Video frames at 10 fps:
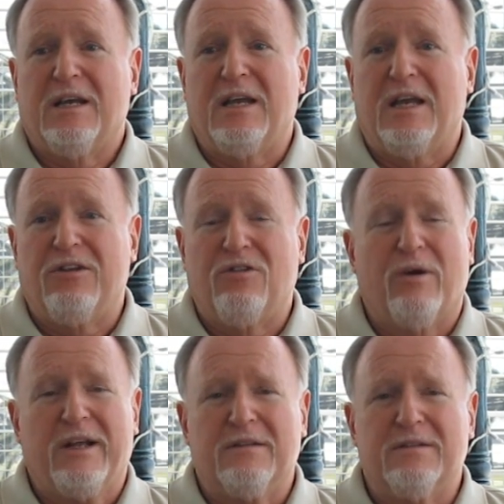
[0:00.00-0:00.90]
in New
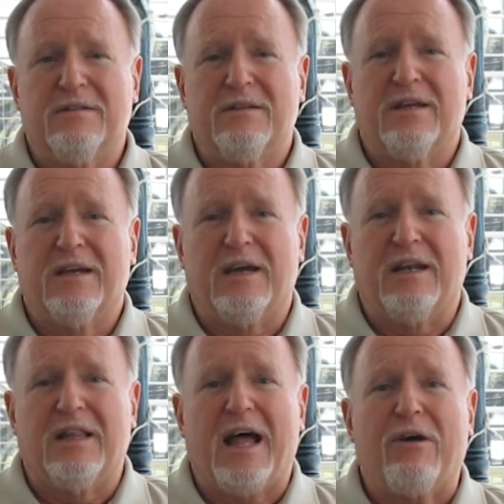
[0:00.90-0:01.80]
England and
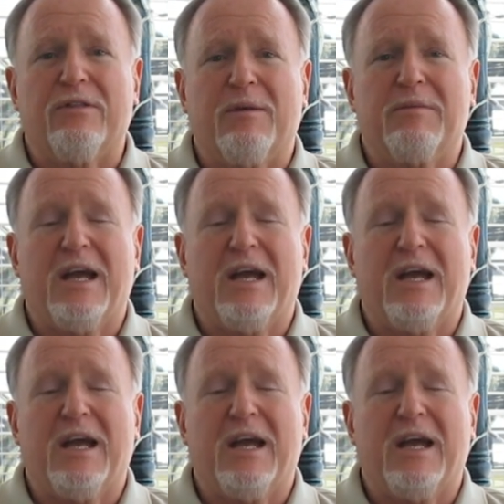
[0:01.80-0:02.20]
allowed them the